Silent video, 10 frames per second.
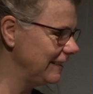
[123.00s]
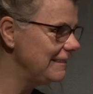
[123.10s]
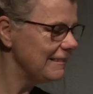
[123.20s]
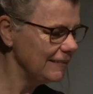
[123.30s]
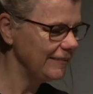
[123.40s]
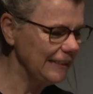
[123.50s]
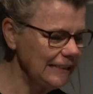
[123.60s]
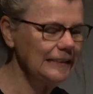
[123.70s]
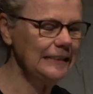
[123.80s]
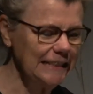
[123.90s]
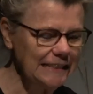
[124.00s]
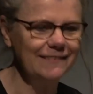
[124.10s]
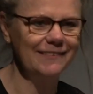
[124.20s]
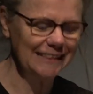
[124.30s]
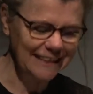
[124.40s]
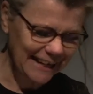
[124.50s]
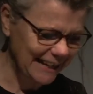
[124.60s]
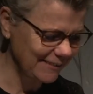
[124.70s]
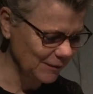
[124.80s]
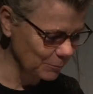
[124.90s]

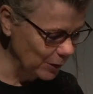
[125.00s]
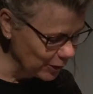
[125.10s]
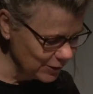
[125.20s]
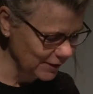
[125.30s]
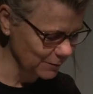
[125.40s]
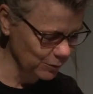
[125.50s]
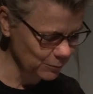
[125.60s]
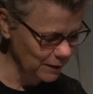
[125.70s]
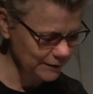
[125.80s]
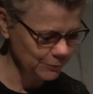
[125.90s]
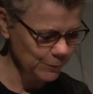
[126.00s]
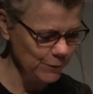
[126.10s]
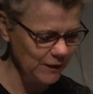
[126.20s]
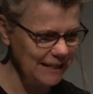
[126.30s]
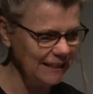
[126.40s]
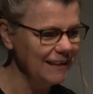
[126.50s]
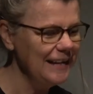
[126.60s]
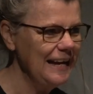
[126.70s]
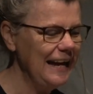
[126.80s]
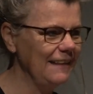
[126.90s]
DDCA symposium. What a wonderful thing.
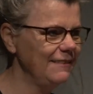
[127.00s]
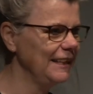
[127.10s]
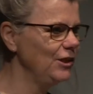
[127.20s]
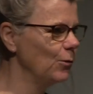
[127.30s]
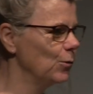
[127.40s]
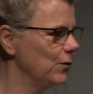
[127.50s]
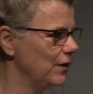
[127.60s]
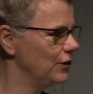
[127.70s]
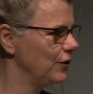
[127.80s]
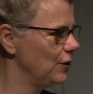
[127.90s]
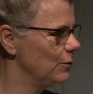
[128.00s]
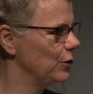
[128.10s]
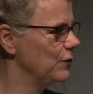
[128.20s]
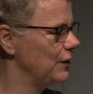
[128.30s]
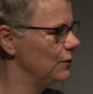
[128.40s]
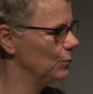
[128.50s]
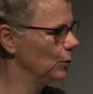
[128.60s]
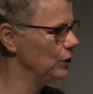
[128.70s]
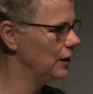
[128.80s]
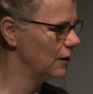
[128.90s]
And thank you also to the University of
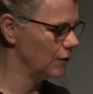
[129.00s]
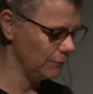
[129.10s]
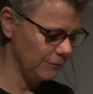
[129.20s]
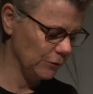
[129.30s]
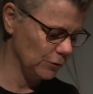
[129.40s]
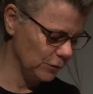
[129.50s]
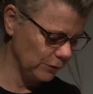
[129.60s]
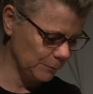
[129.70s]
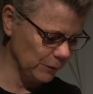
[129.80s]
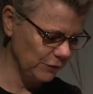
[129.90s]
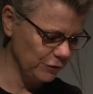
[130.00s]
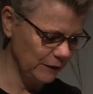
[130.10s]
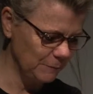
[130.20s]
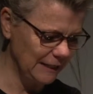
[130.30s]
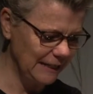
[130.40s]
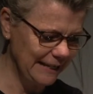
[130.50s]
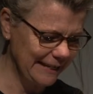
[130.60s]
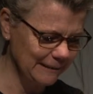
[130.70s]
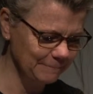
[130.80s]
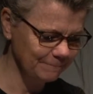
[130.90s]
Wollongong for sponsoring me
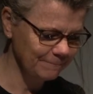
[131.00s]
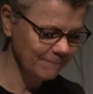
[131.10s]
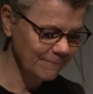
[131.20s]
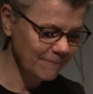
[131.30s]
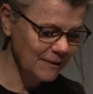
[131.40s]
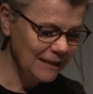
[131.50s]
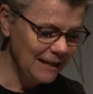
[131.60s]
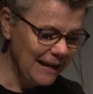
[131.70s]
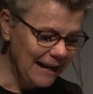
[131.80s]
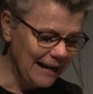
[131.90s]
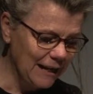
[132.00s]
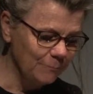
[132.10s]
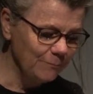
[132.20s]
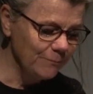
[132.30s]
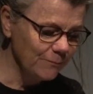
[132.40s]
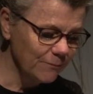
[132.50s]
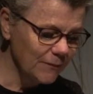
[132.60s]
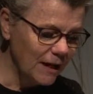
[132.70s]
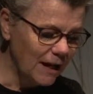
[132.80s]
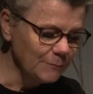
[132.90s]
here. Um,
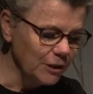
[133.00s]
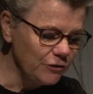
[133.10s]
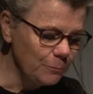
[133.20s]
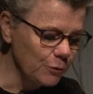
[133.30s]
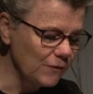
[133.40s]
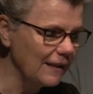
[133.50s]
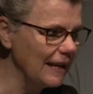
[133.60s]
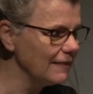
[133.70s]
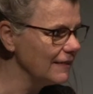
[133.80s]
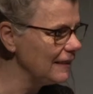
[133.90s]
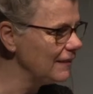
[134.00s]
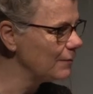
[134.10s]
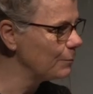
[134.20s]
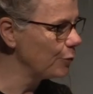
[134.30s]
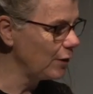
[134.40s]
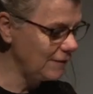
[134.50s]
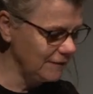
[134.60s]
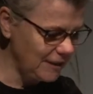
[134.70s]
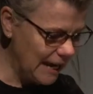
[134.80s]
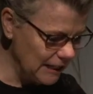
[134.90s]
I'm going to present this
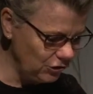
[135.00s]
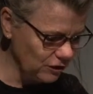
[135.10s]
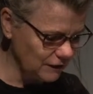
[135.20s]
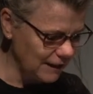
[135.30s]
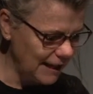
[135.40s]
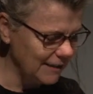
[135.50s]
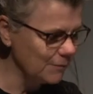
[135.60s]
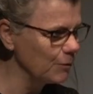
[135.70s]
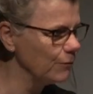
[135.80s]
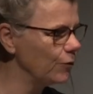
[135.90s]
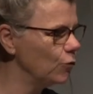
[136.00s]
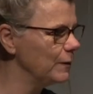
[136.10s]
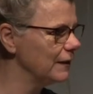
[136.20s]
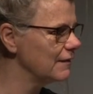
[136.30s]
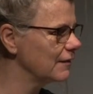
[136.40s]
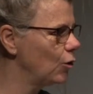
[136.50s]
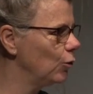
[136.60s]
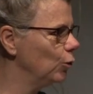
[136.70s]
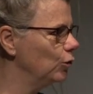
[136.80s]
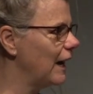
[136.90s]
presentation as performance
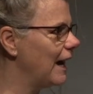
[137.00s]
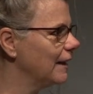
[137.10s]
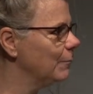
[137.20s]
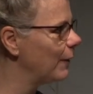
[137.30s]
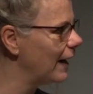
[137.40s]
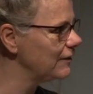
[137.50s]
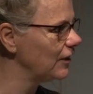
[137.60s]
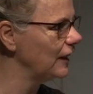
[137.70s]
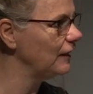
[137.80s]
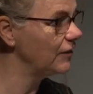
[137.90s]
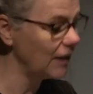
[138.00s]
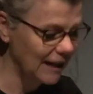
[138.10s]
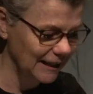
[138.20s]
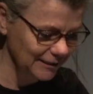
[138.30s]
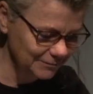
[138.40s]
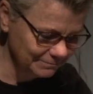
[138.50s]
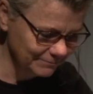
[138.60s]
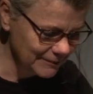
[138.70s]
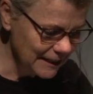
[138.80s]
called Unbiting Tongue.